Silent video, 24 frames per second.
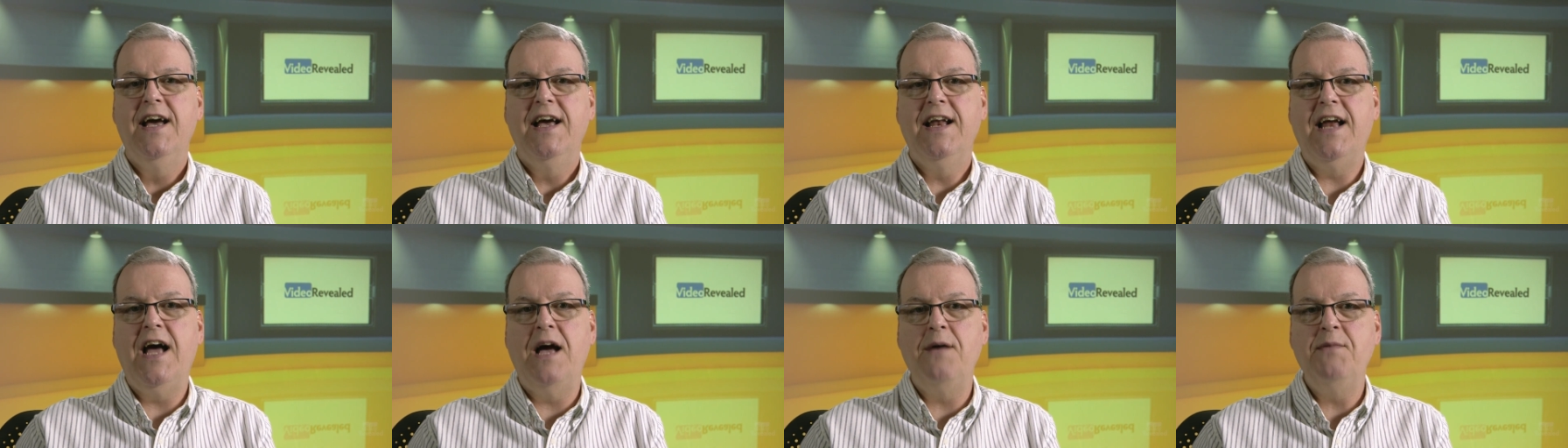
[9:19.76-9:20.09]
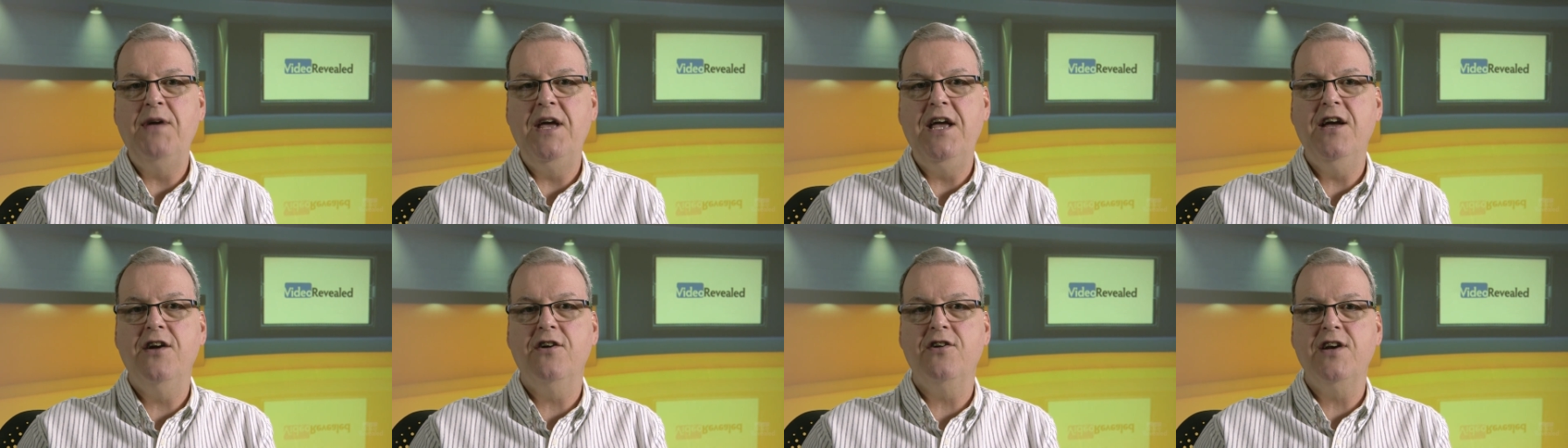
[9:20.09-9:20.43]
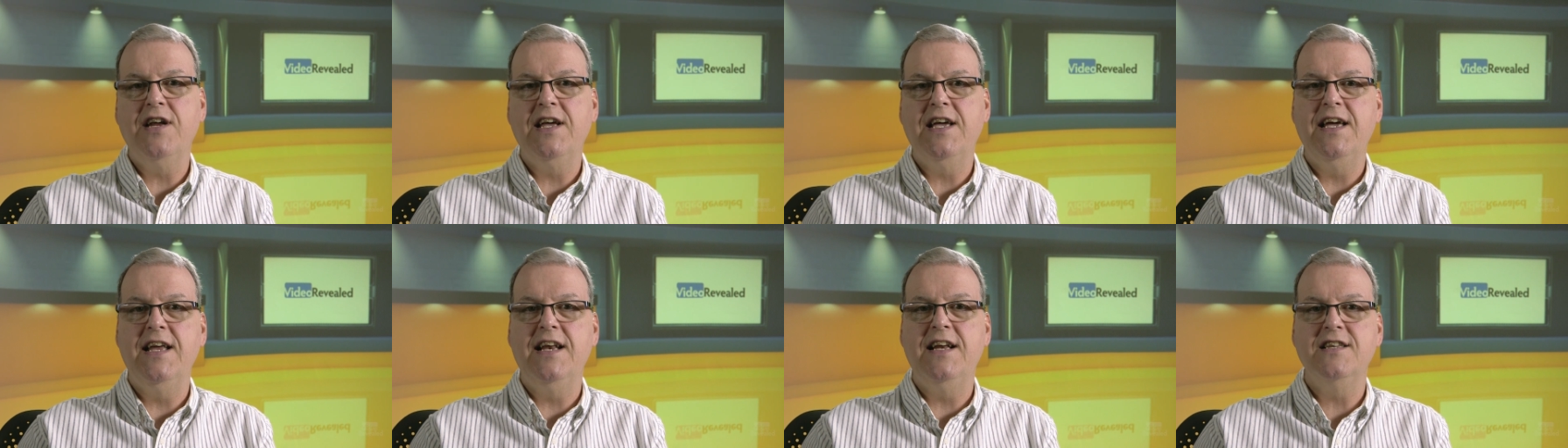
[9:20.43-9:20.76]
and I'm here
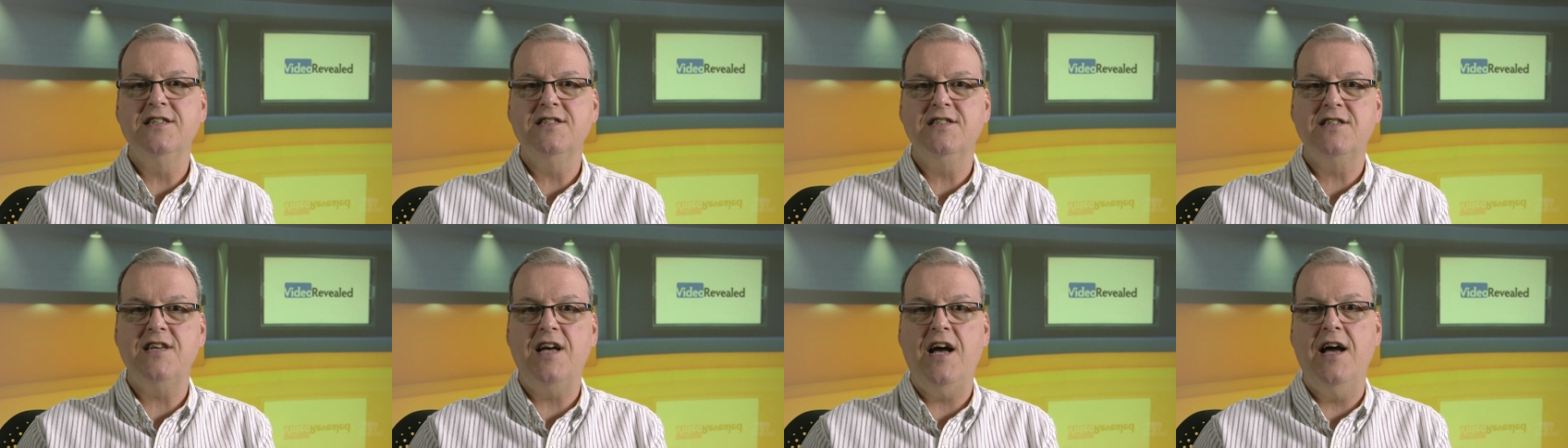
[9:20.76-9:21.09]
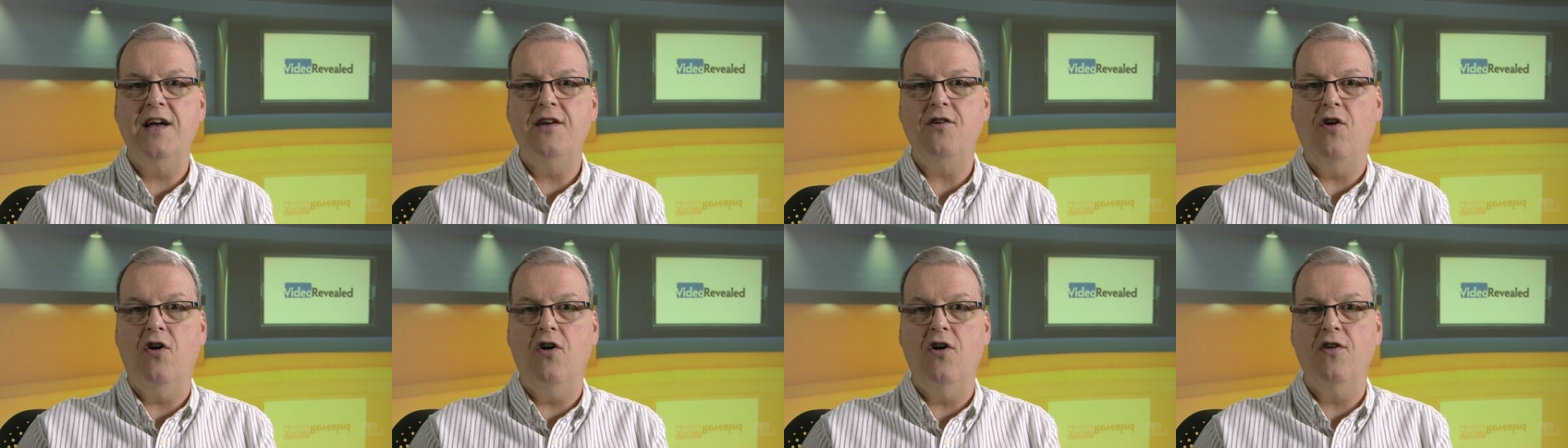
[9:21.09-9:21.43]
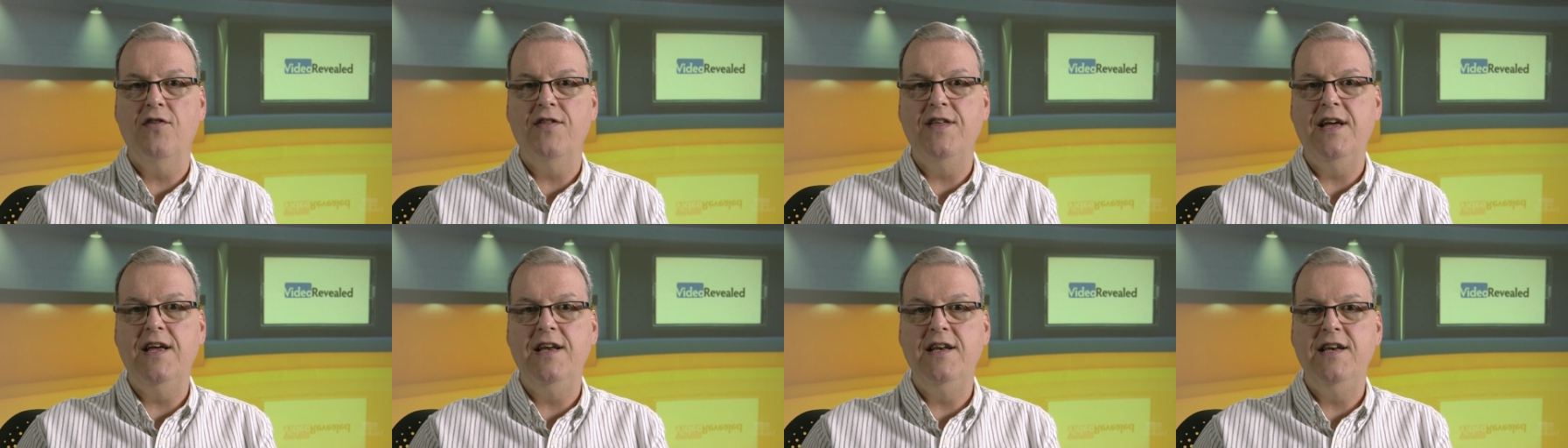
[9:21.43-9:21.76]
to get inside
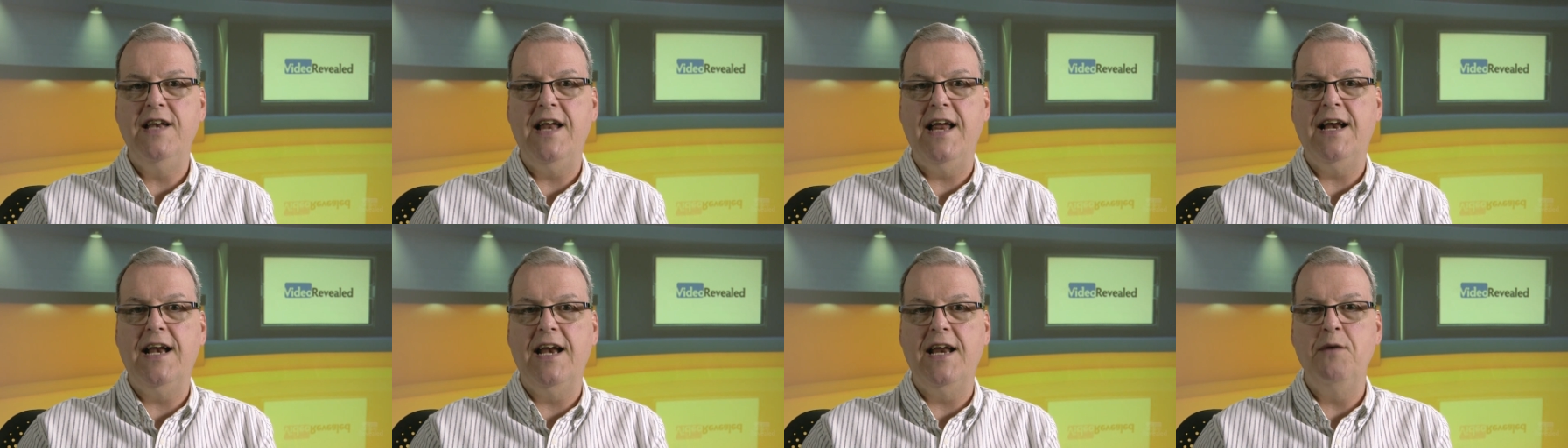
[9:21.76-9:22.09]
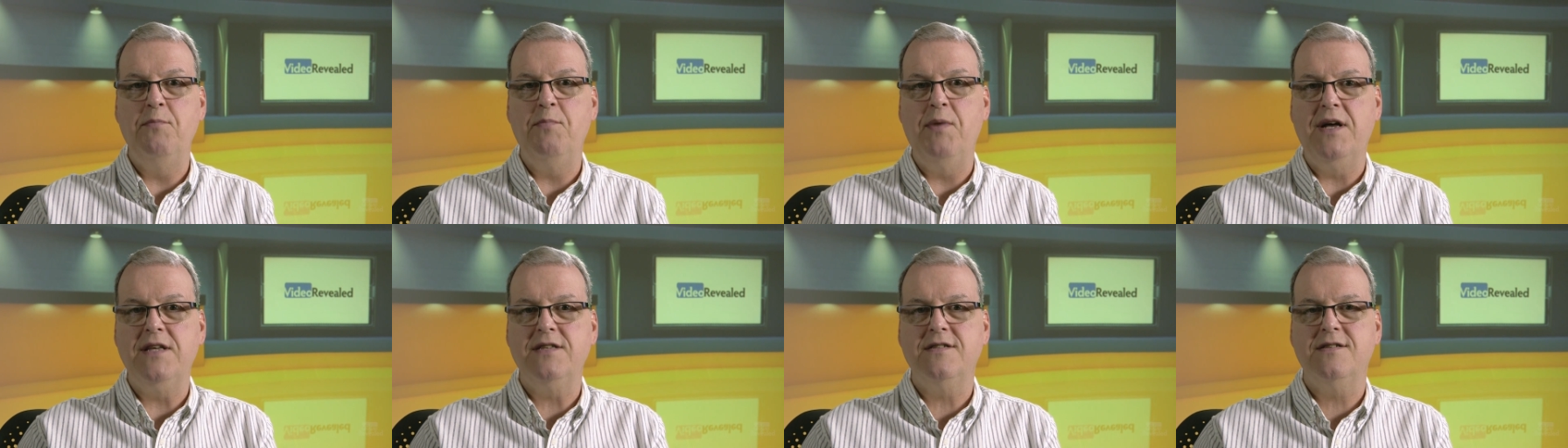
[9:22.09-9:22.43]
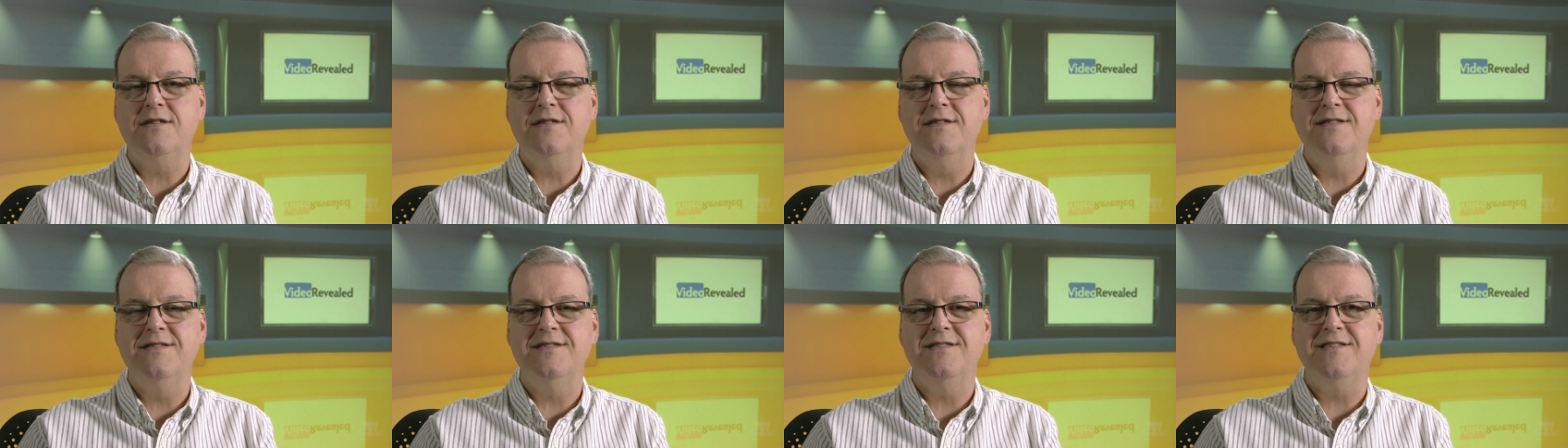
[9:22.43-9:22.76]
all the niggly
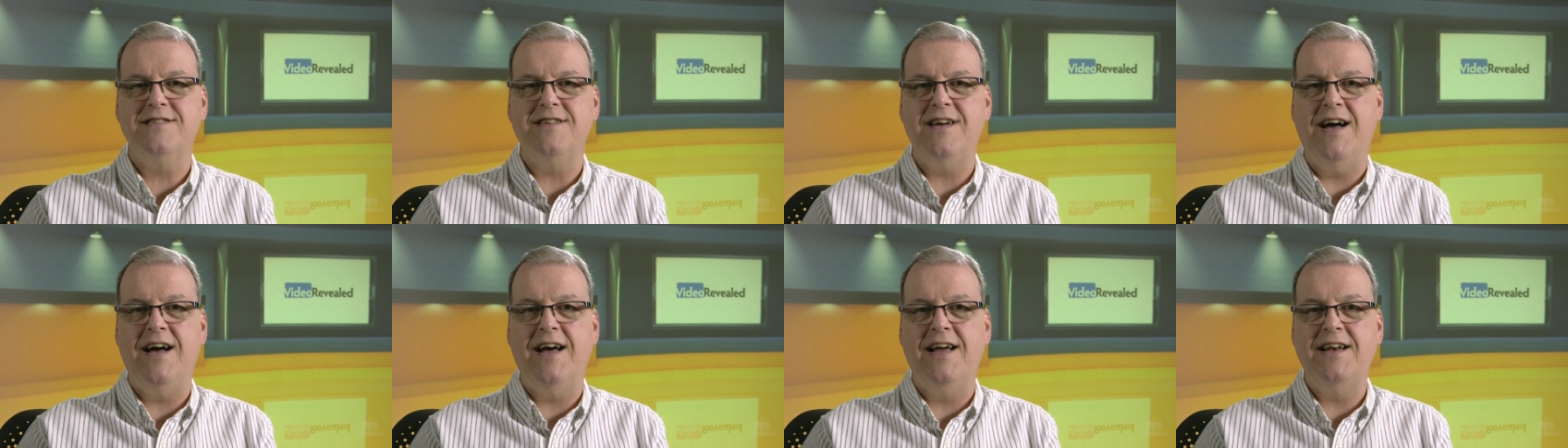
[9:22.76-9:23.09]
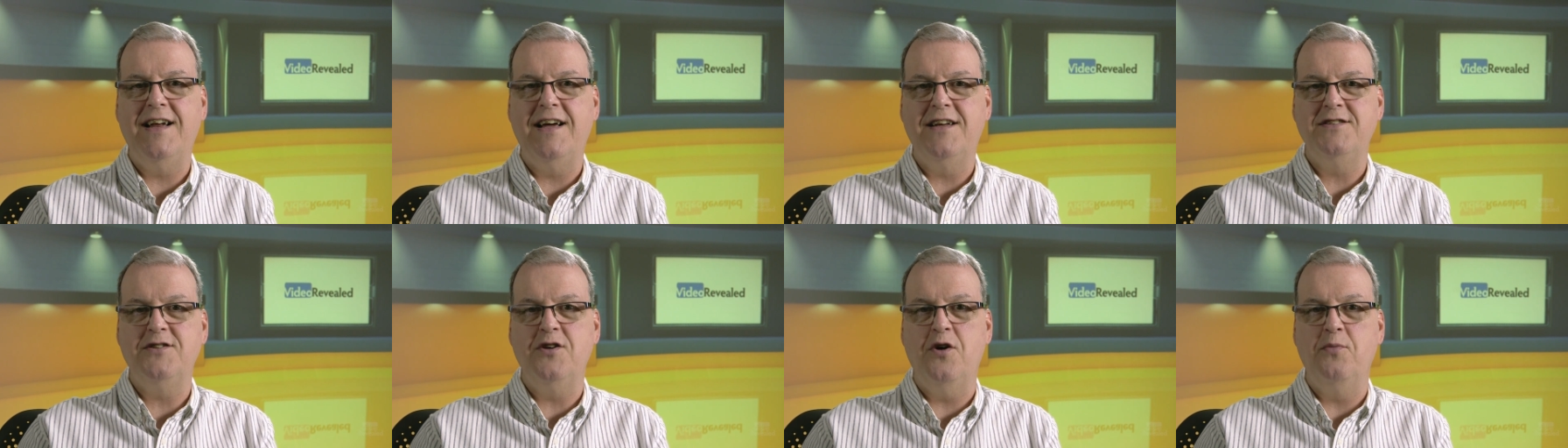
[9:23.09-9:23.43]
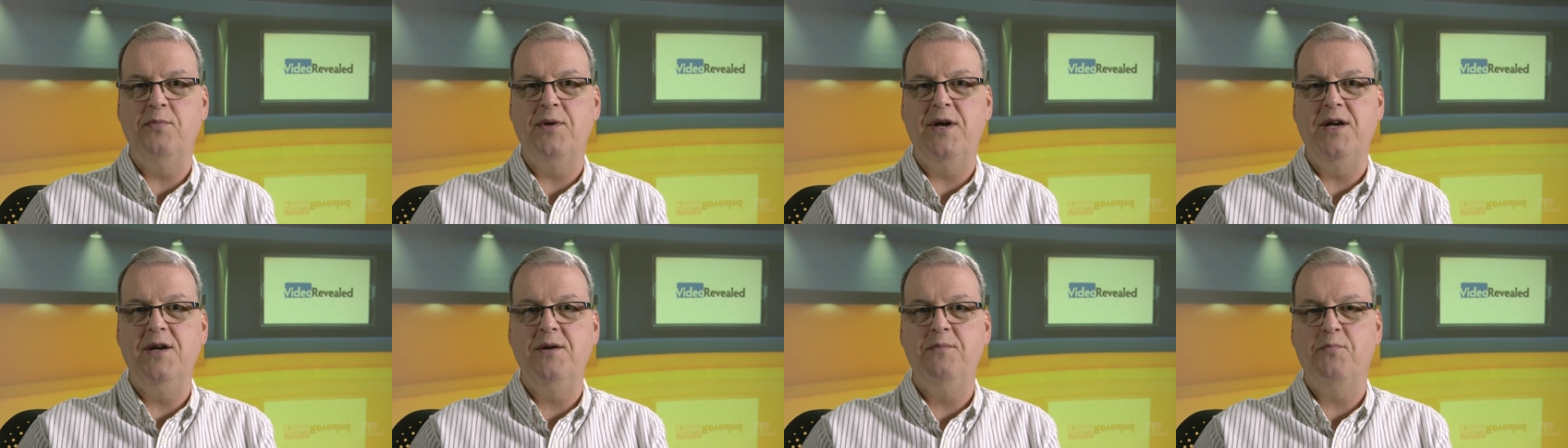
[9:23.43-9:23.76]
bits inside
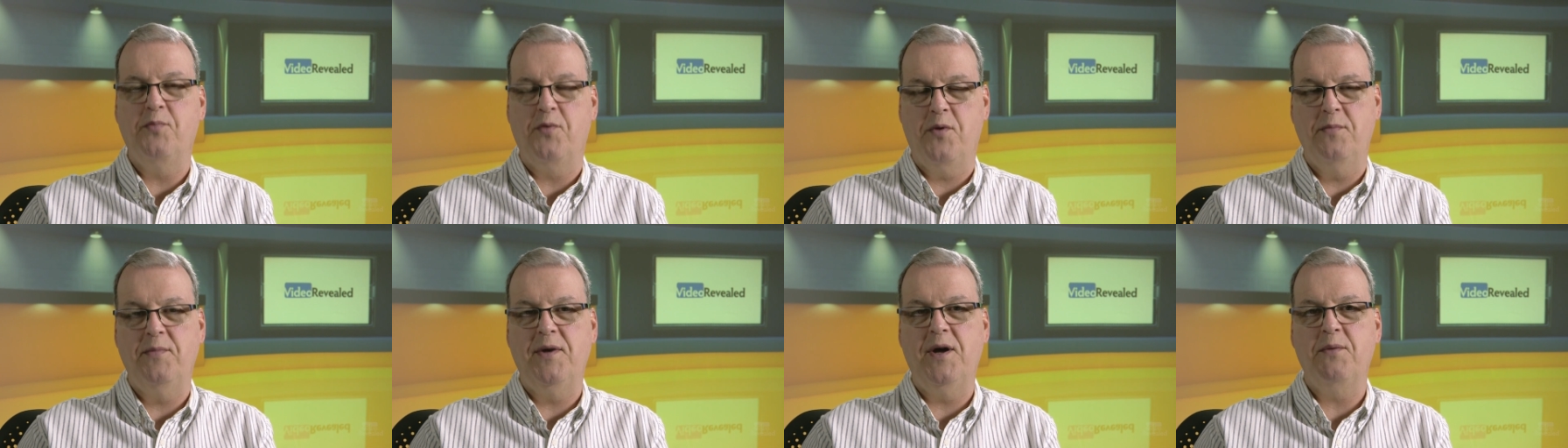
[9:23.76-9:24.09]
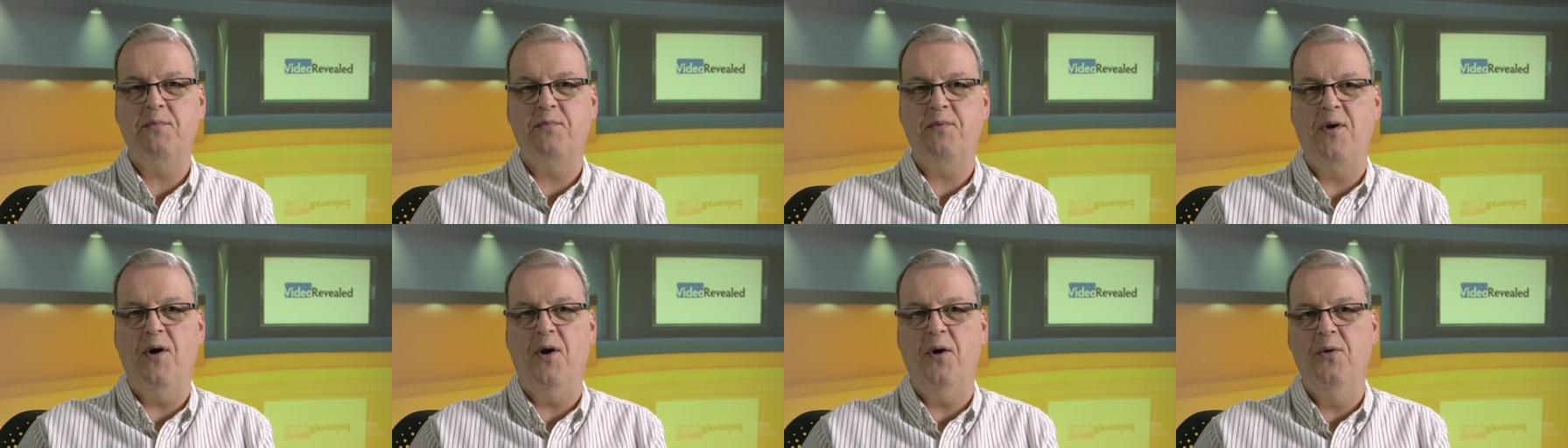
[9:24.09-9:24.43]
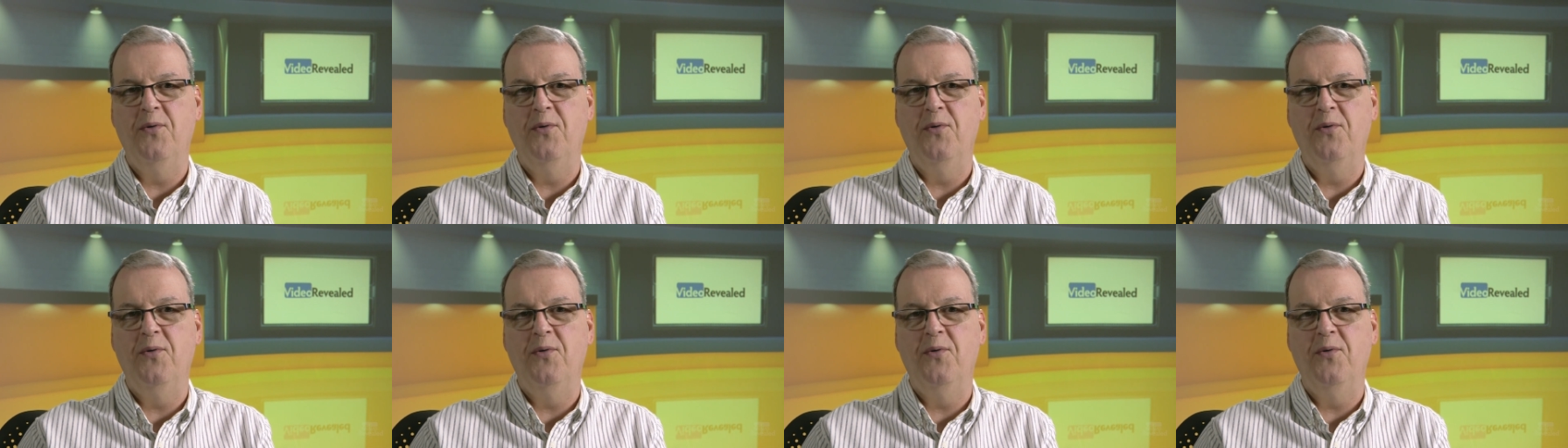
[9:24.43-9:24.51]
Adobe Premiere.